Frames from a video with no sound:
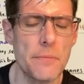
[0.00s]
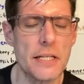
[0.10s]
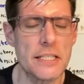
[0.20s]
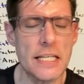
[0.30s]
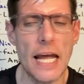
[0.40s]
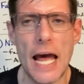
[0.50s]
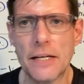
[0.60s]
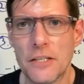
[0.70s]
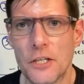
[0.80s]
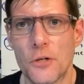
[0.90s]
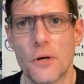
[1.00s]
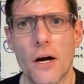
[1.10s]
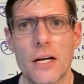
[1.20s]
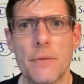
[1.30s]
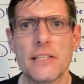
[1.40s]
because again, we
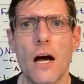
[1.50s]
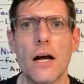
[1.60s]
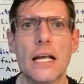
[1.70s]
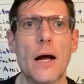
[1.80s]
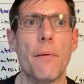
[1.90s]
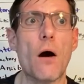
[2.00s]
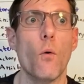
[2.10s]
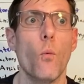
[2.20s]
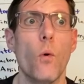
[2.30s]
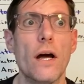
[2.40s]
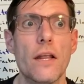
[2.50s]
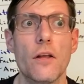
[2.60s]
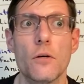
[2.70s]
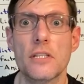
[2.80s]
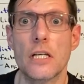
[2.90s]
are going to be talking about one of
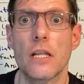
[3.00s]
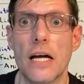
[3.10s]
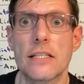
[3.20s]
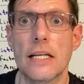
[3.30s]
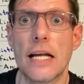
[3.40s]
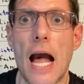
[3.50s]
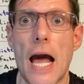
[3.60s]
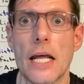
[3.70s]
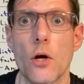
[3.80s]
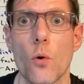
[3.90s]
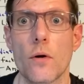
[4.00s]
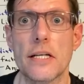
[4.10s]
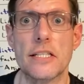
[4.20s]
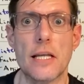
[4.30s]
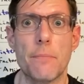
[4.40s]
those collecting
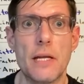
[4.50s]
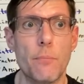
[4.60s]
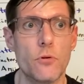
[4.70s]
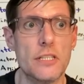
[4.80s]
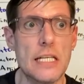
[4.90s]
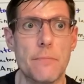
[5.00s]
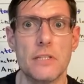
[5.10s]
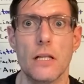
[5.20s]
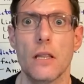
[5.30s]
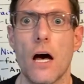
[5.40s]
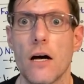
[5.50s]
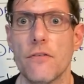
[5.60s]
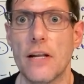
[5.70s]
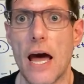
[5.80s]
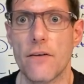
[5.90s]
categories that people seem to
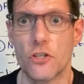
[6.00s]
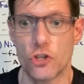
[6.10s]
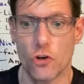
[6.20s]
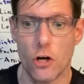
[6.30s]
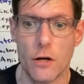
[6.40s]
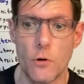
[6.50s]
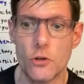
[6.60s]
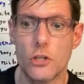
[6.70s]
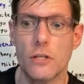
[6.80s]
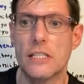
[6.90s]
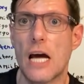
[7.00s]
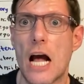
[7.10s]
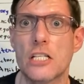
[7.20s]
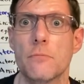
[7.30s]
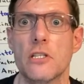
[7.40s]
love and have a strong emotional
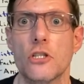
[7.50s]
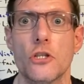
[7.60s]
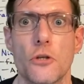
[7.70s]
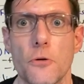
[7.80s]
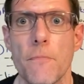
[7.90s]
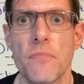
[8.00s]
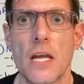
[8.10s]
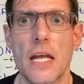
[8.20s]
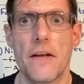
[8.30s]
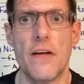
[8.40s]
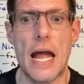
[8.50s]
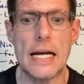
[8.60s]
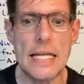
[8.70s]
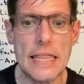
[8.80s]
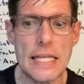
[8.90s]
attachment to. If
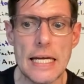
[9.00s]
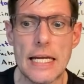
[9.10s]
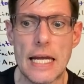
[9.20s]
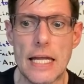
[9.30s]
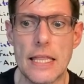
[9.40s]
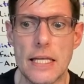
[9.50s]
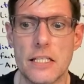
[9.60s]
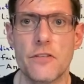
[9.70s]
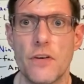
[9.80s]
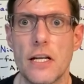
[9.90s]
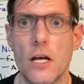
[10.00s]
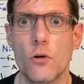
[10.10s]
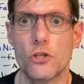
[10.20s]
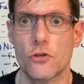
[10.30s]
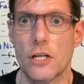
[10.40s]
anything in this
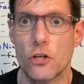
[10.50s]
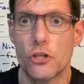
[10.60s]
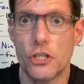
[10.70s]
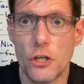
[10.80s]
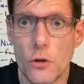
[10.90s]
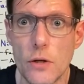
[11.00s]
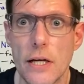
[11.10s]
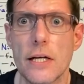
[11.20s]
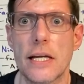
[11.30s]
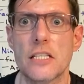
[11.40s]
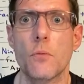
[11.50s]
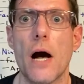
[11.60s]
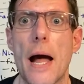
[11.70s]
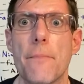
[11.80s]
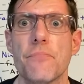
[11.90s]
video triggers you, guess
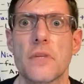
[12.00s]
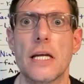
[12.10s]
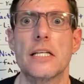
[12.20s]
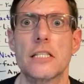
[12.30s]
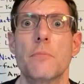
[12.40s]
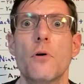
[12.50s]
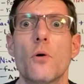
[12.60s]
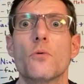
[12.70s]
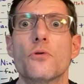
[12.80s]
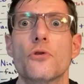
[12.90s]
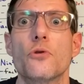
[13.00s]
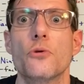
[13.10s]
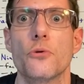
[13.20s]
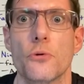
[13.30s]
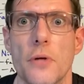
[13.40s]
what? It's supposed
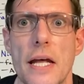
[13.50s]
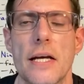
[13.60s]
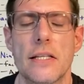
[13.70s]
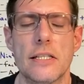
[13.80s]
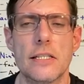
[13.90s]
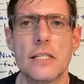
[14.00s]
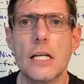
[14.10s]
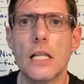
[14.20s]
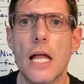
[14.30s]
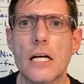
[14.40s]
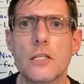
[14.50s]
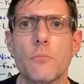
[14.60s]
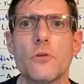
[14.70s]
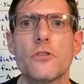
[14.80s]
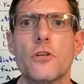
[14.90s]
to. This is a
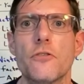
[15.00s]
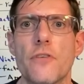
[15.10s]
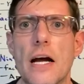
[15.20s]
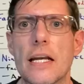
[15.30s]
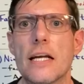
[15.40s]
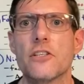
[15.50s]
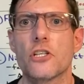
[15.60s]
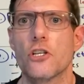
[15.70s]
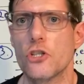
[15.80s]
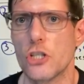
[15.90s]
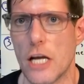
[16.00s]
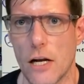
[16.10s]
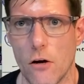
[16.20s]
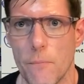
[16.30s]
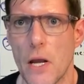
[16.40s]
collectibles finance
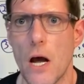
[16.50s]
channel.